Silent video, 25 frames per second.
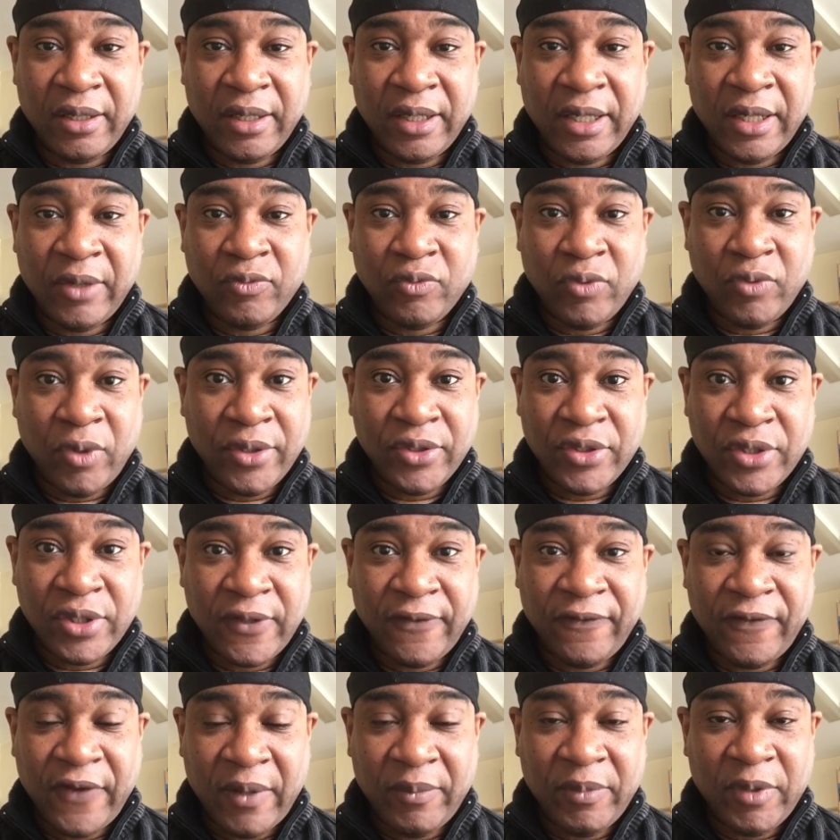It runs in
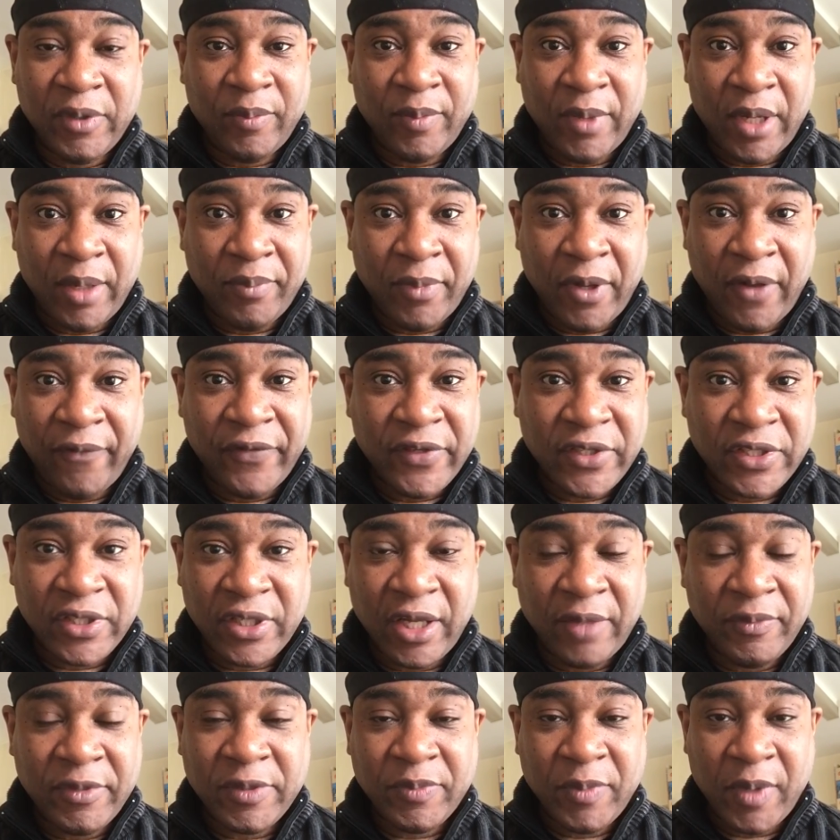the family on my mother's
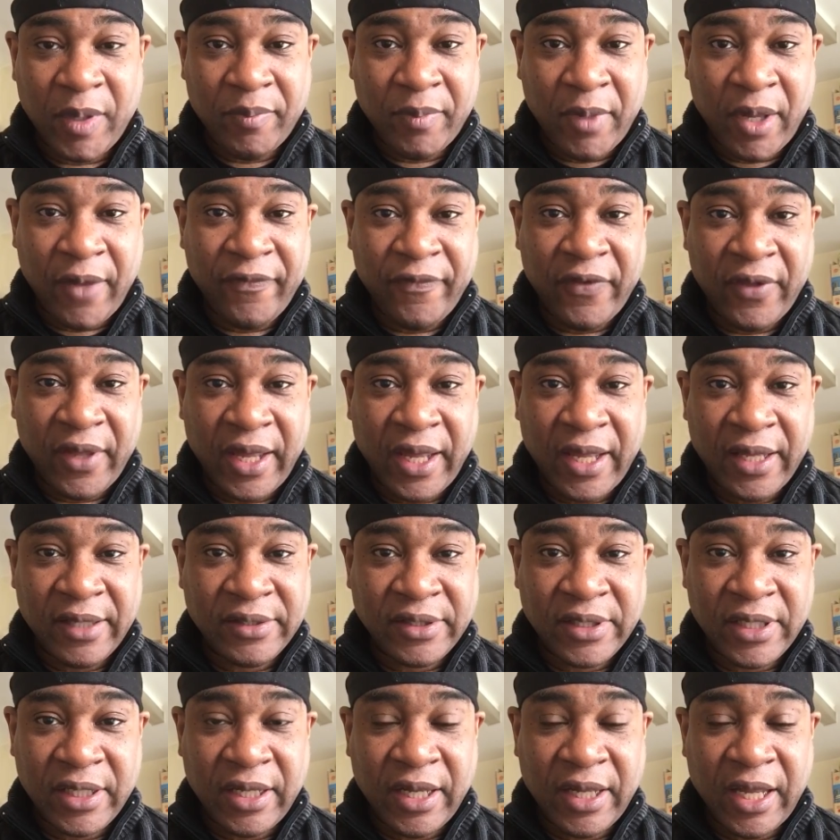side because my mother
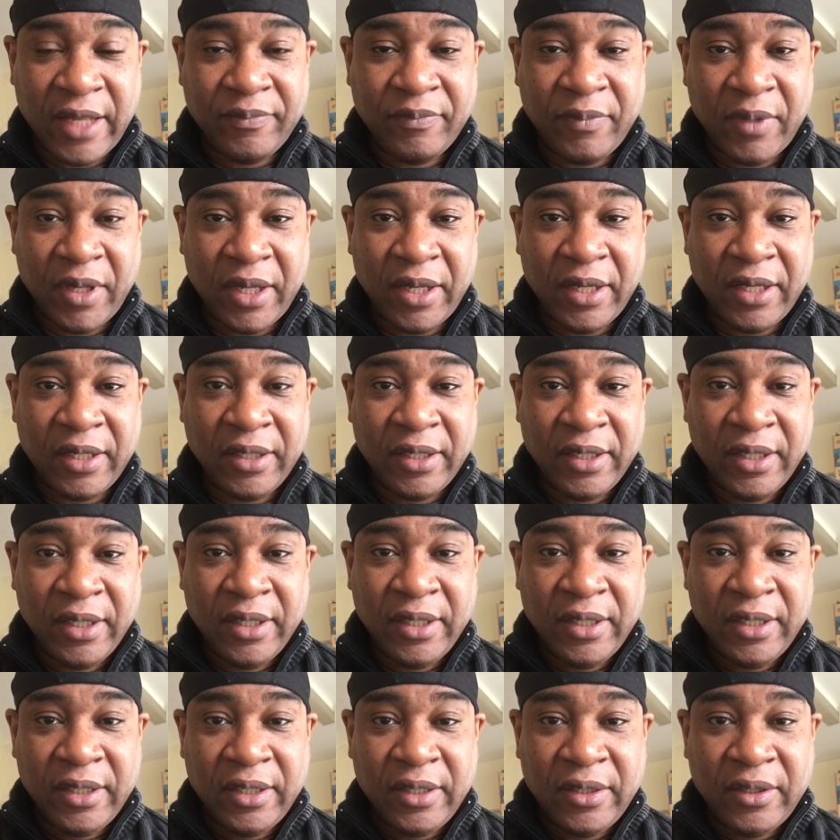has it, and my
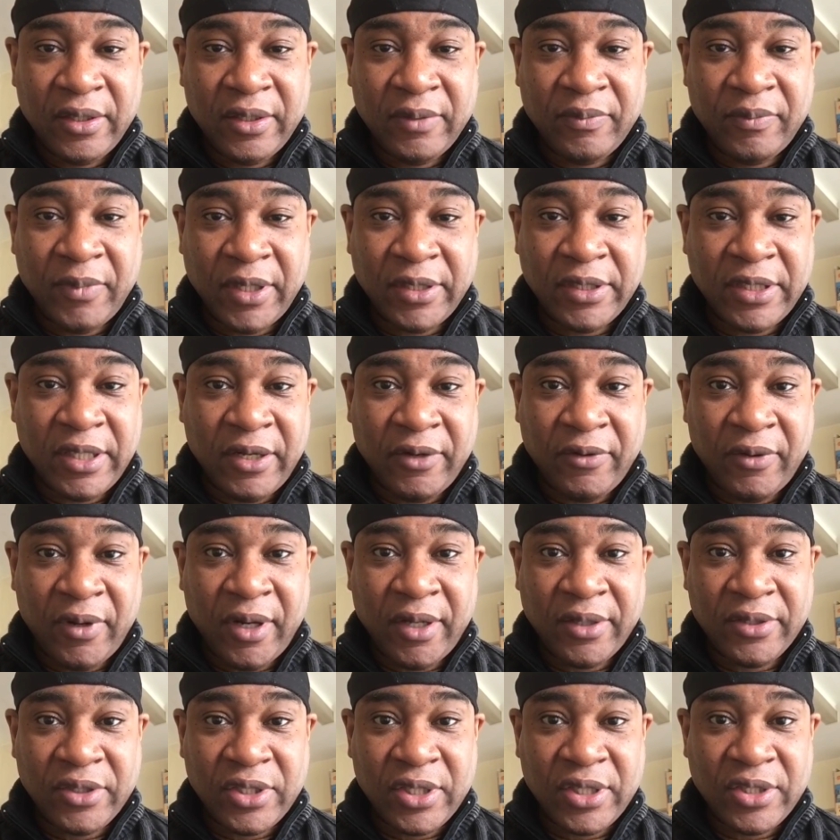dear
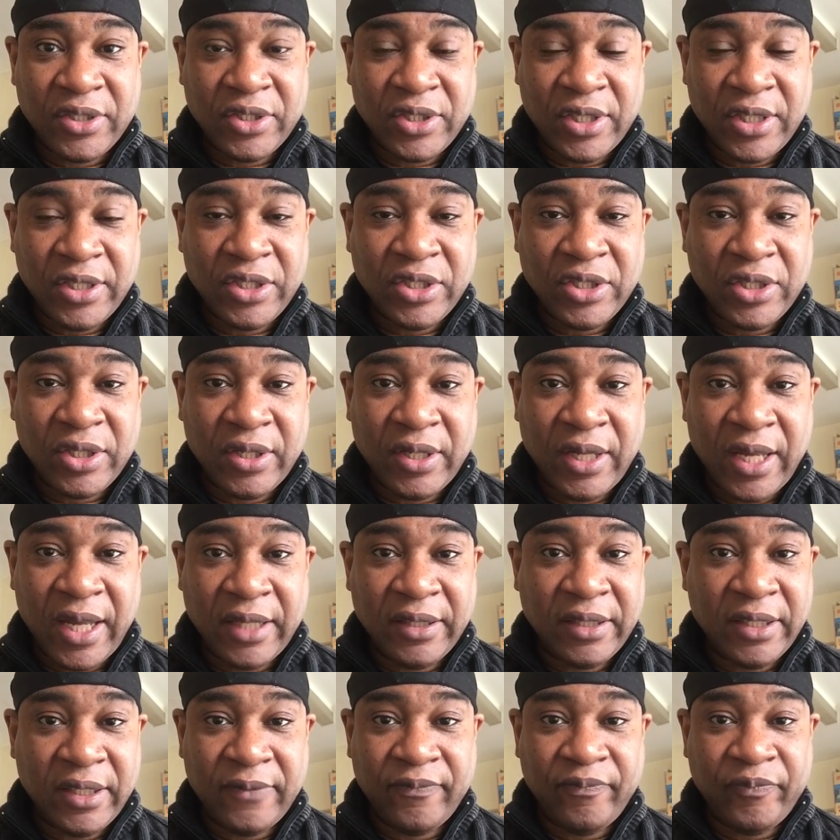aunt, her sister,
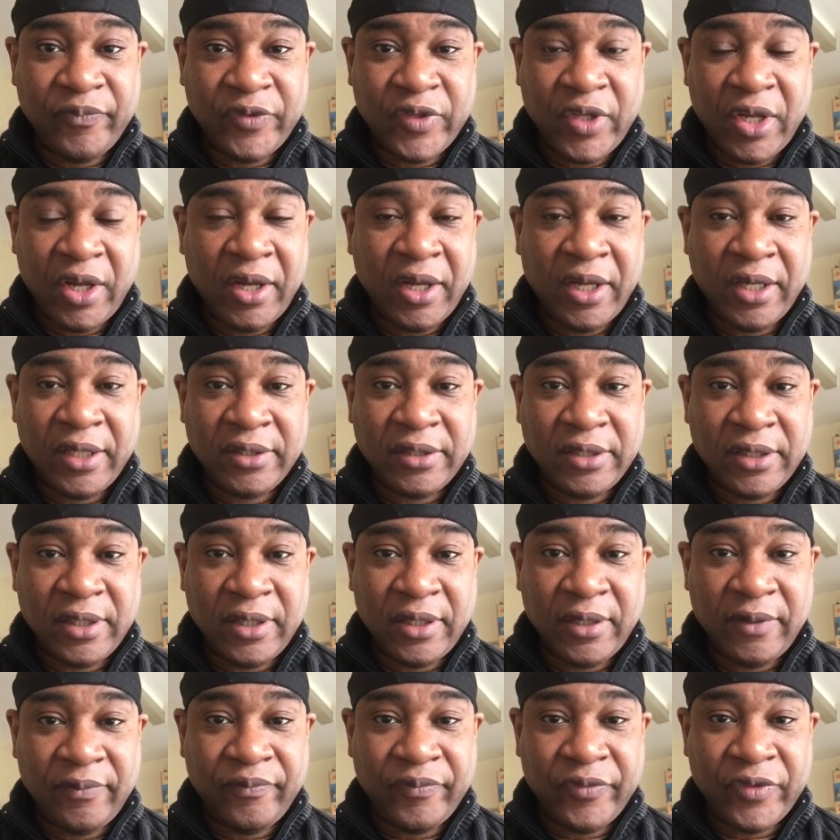had it and
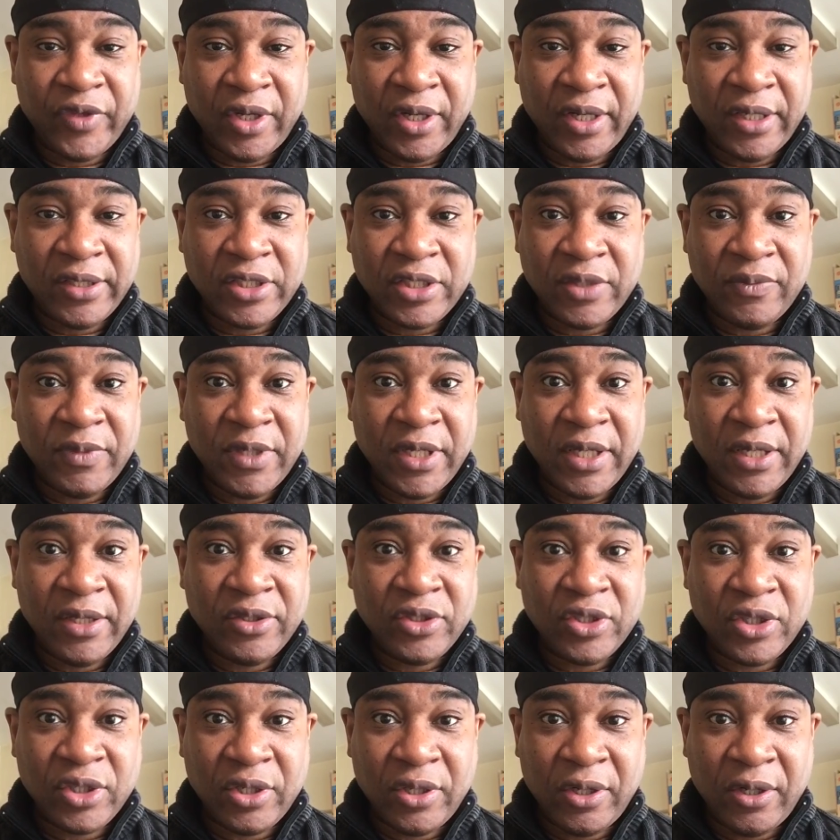died some
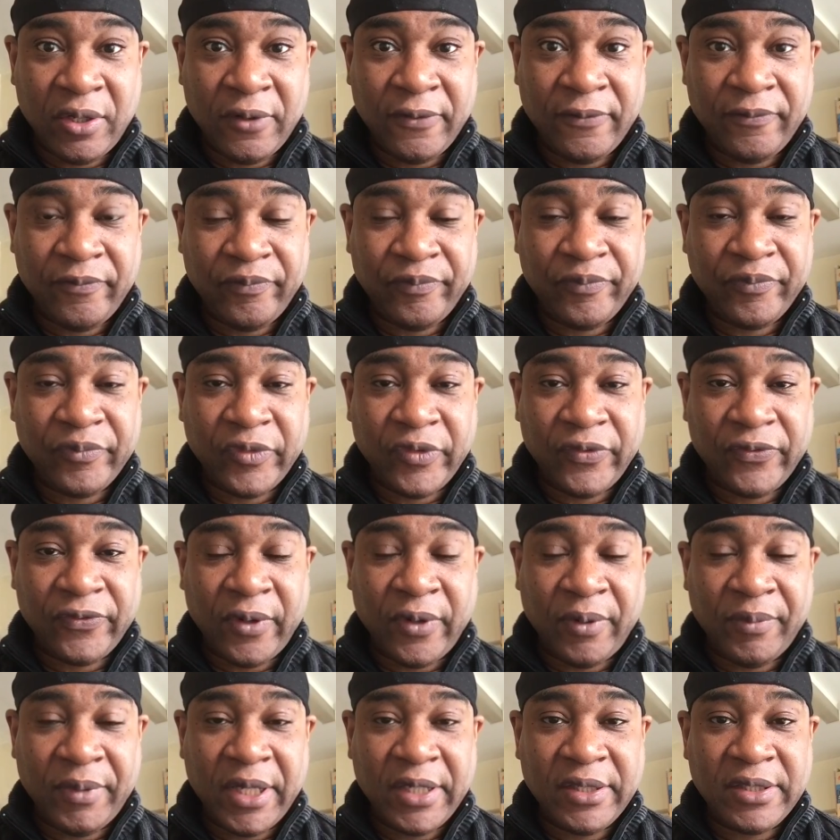years ago
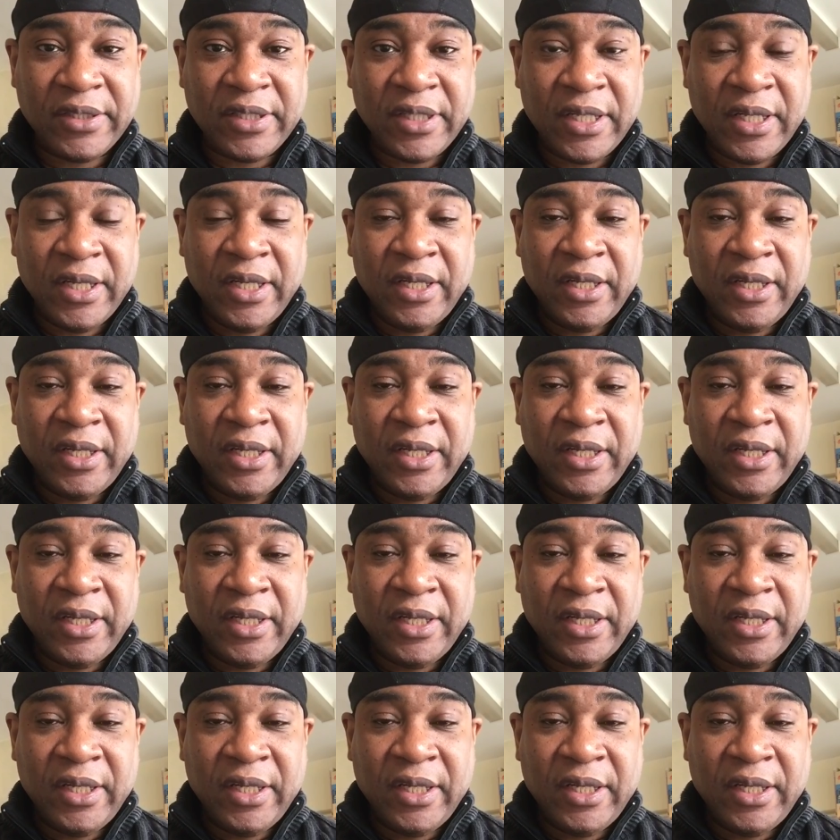from it.